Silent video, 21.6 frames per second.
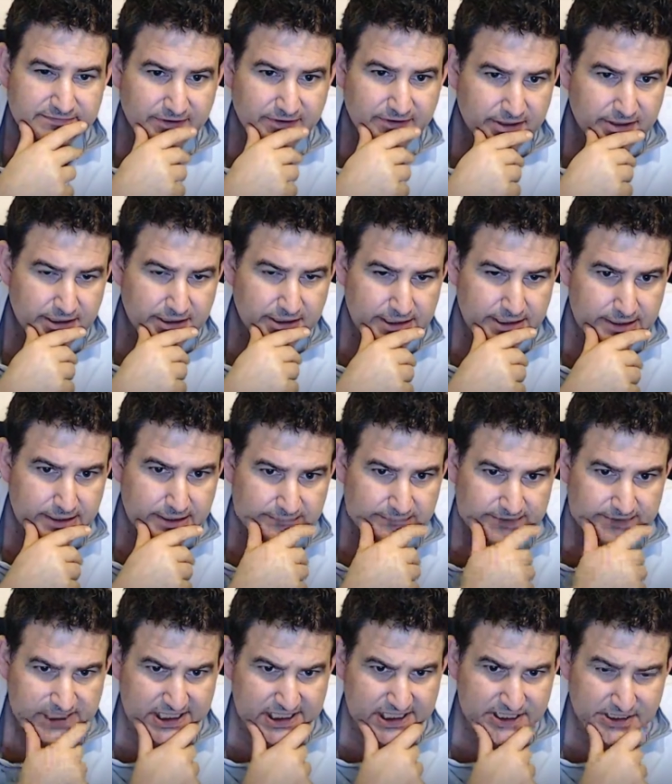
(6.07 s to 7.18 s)
finally
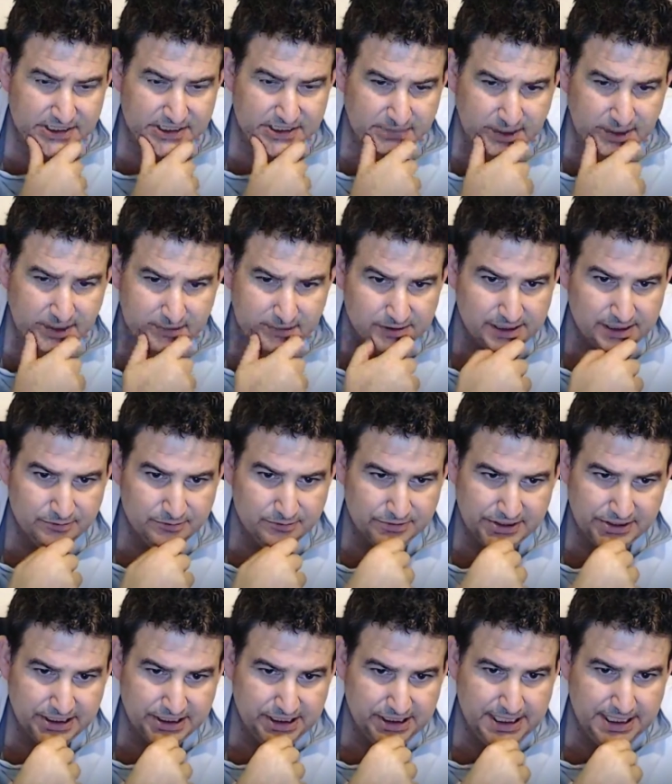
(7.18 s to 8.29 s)
finished and bubbled up.
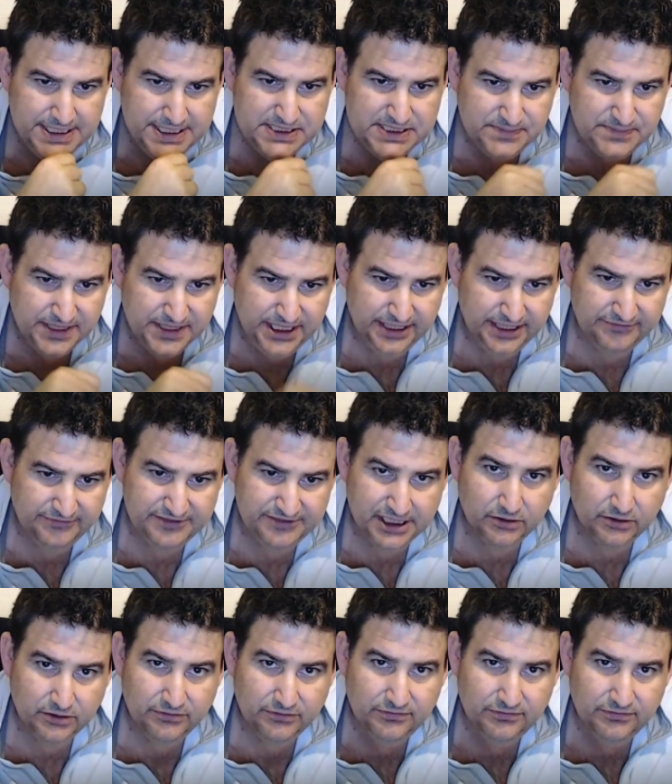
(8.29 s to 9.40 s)
The lid's been lifted
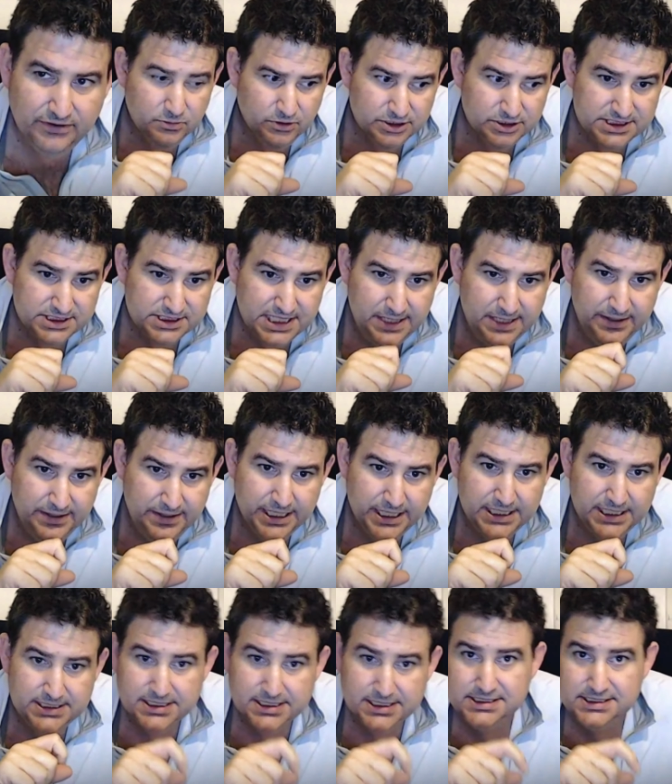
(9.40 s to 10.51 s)
off. What's in there
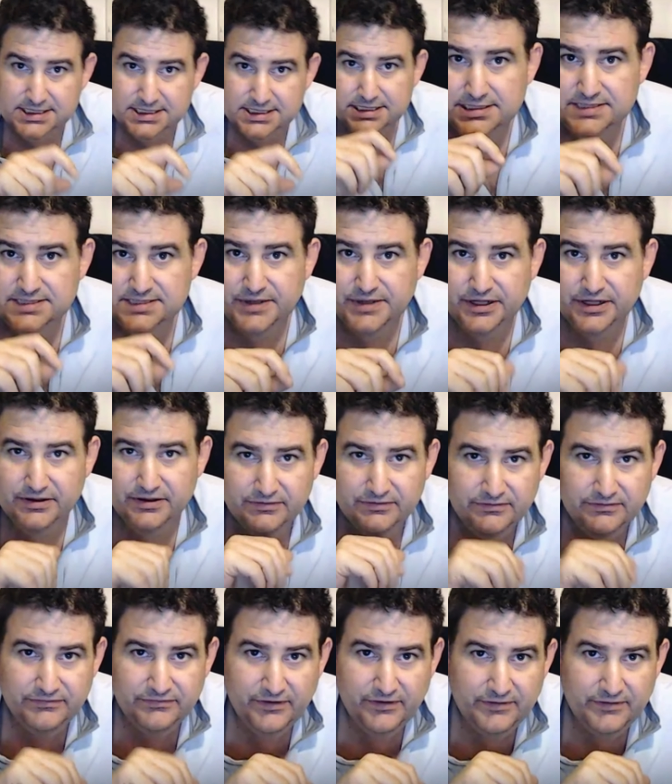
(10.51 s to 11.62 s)
doesn't smell
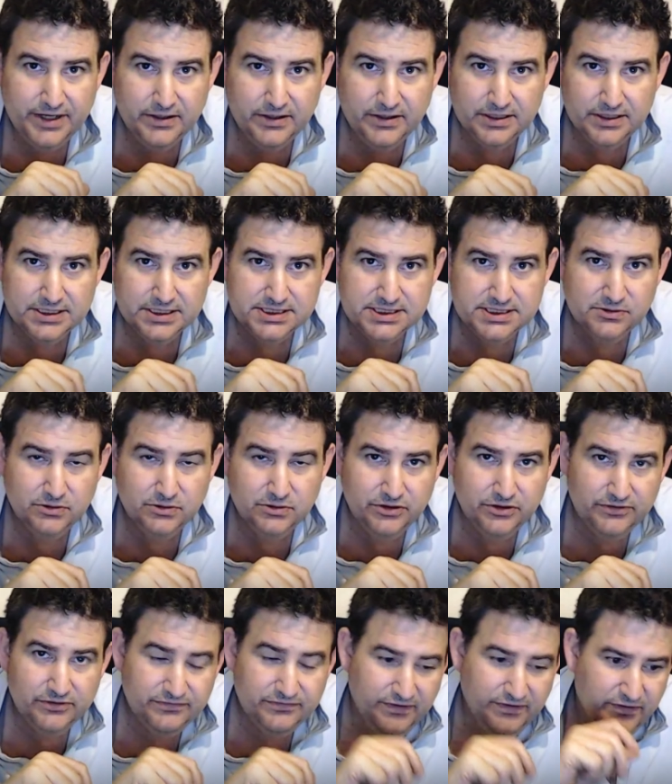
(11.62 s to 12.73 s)
very nice or
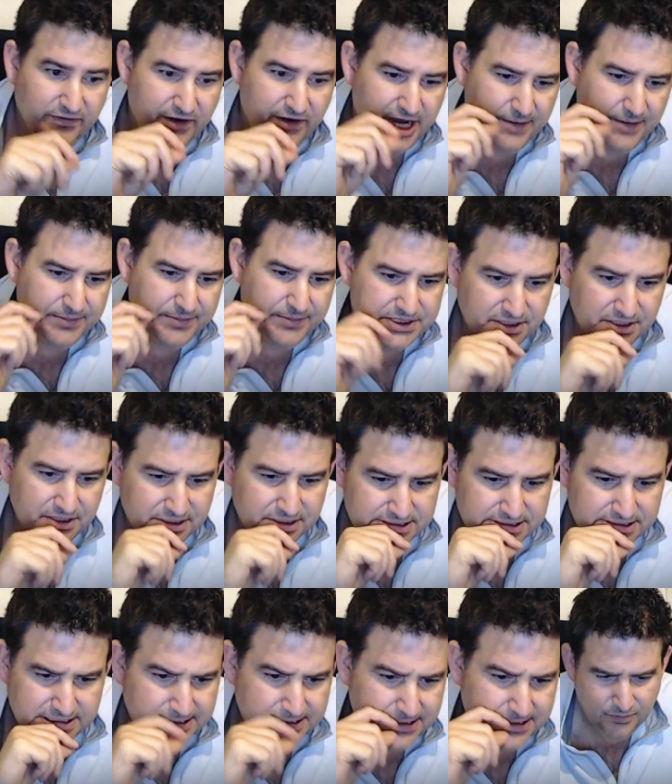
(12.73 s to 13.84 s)
look very
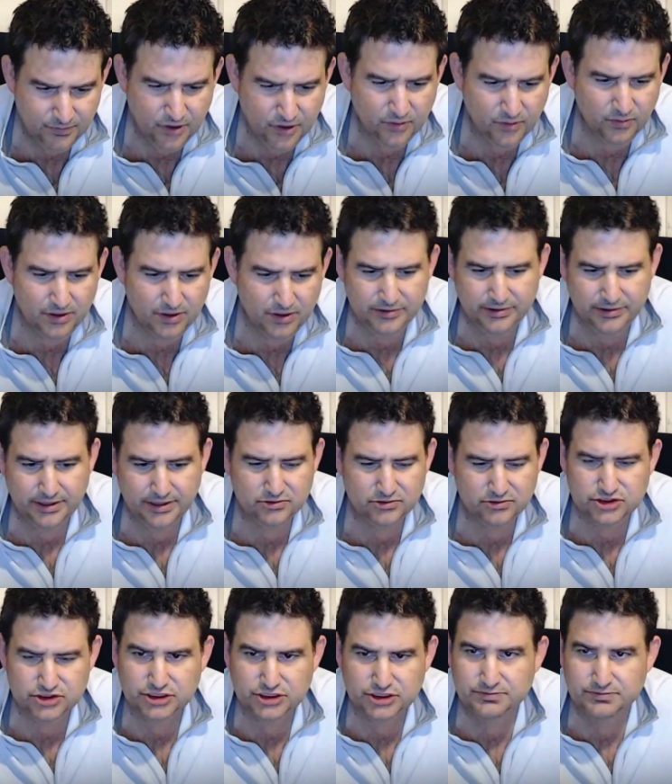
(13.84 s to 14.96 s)
appetizing. What woke
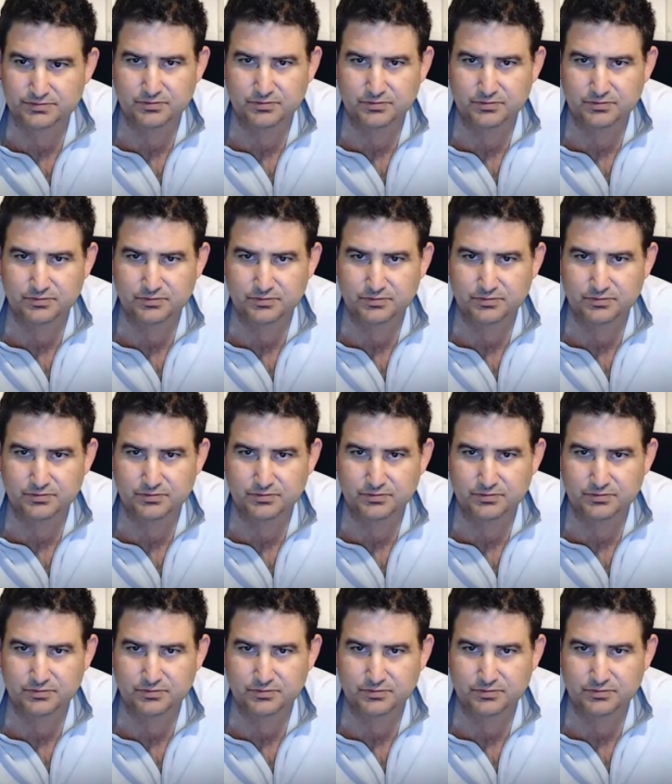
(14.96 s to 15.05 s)
culture